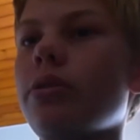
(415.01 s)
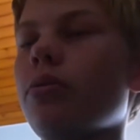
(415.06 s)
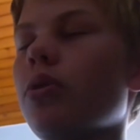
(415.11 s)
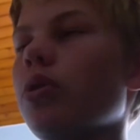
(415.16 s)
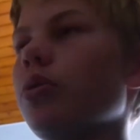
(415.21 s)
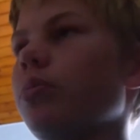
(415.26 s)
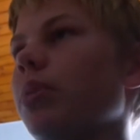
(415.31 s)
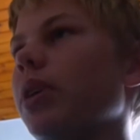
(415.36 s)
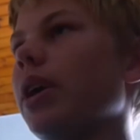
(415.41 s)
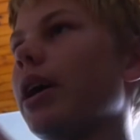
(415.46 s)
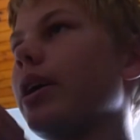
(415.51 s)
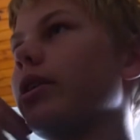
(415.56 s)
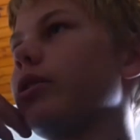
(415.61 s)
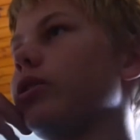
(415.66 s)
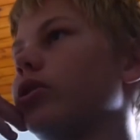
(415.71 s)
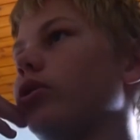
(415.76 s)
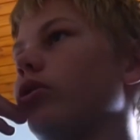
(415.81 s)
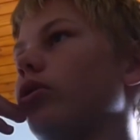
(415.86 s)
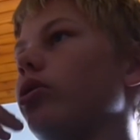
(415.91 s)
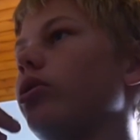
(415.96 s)
won't be
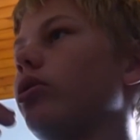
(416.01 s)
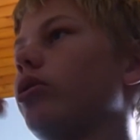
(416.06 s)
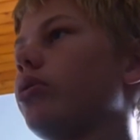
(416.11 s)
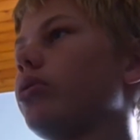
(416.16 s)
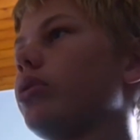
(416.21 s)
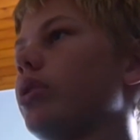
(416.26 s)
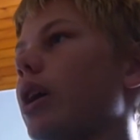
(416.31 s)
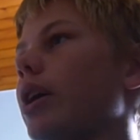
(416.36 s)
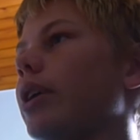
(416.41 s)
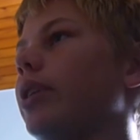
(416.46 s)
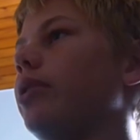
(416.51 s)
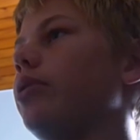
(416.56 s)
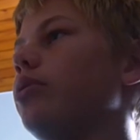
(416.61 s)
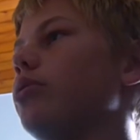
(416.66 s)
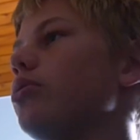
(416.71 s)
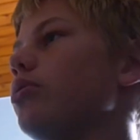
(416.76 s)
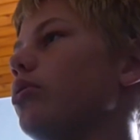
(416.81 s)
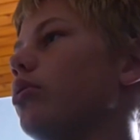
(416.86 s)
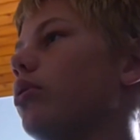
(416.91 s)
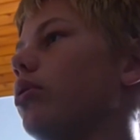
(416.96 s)
as good because like you
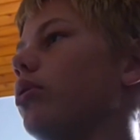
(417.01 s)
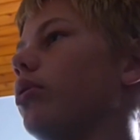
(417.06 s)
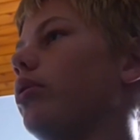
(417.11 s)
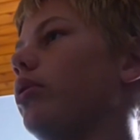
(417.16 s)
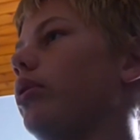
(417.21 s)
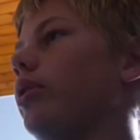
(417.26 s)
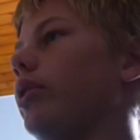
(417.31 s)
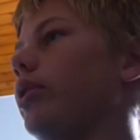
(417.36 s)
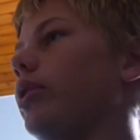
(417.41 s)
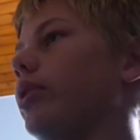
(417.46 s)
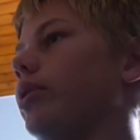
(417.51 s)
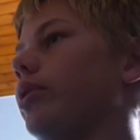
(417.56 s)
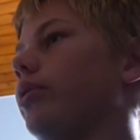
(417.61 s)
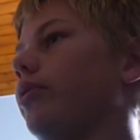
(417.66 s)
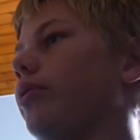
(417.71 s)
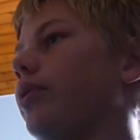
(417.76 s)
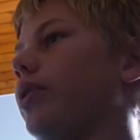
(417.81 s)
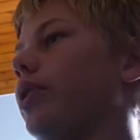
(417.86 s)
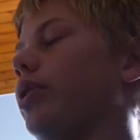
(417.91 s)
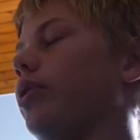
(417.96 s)
saw earlier in the
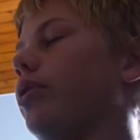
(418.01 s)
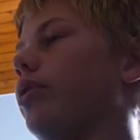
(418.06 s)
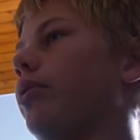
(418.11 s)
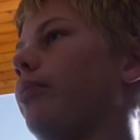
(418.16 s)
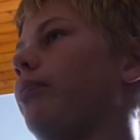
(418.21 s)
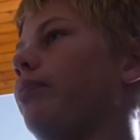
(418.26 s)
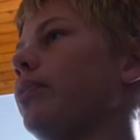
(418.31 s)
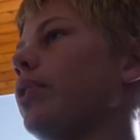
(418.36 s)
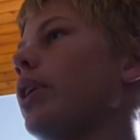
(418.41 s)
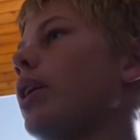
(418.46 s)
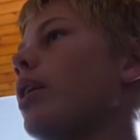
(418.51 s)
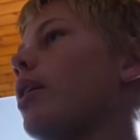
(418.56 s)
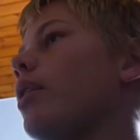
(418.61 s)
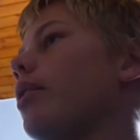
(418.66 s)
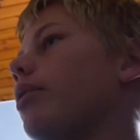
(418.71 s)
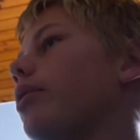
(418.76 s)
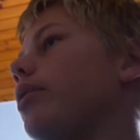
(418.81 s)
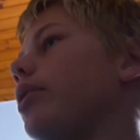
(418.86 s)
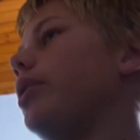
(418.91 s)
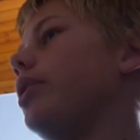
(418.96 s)
video
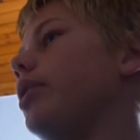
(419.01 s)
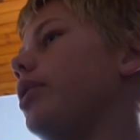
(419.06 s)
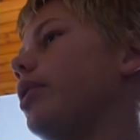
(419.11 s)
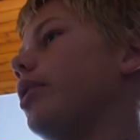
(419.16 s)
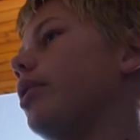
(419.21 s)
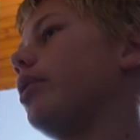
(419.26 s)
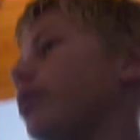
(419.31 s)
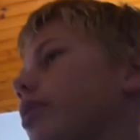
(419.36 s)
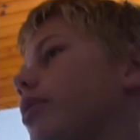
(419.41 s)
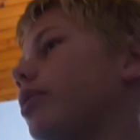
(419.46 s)
the